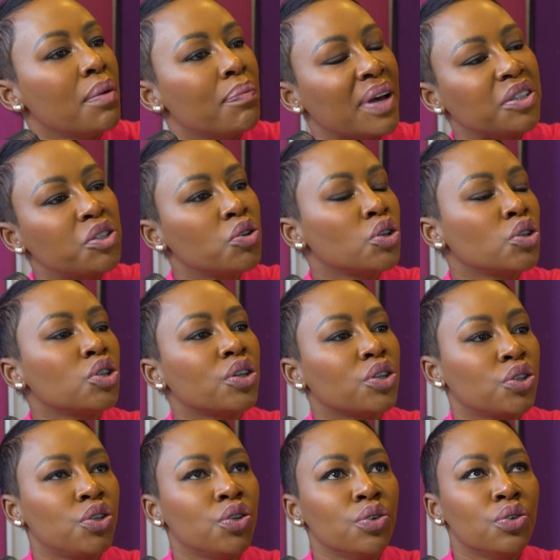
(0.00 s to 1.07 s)
But
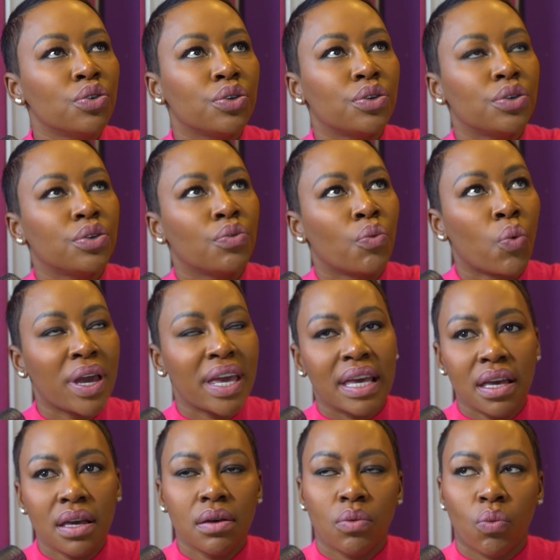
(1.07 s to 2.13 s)

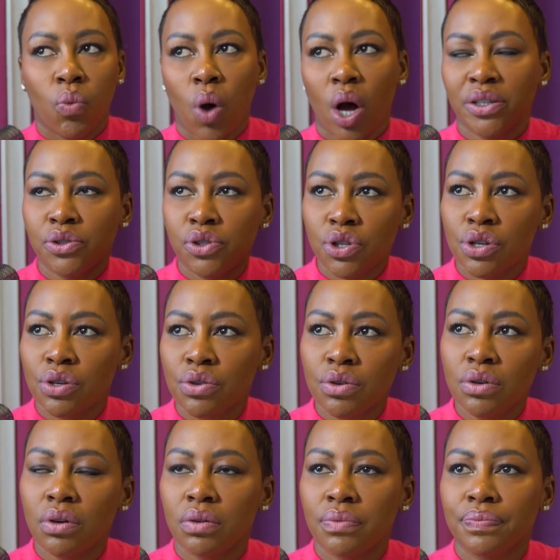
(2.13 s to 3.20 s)
we want
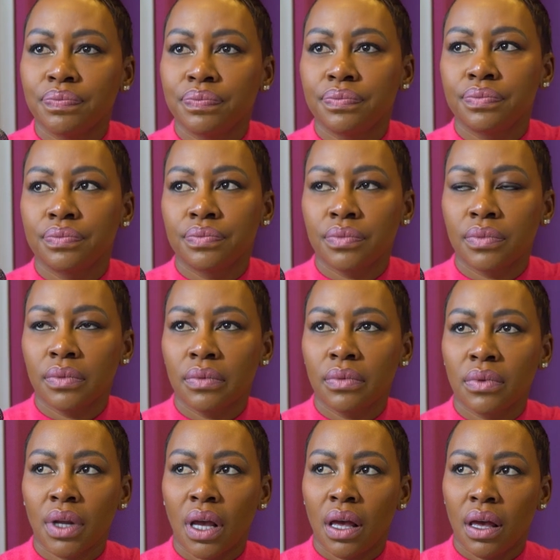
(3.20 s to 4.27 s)
to
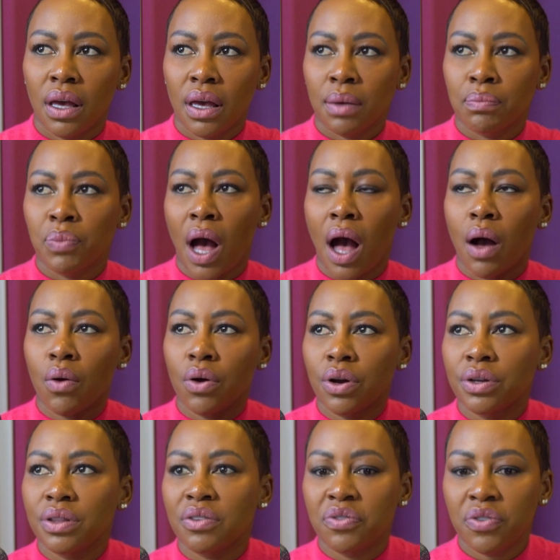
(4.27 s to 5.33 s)

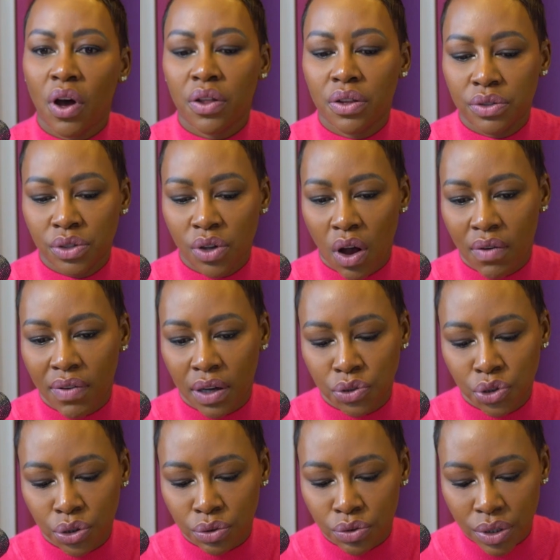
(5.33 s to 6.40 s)
empower the fathers of our
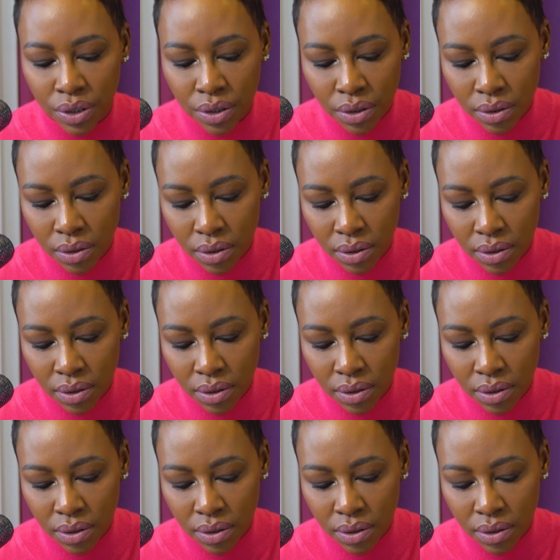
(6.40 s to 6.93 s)
children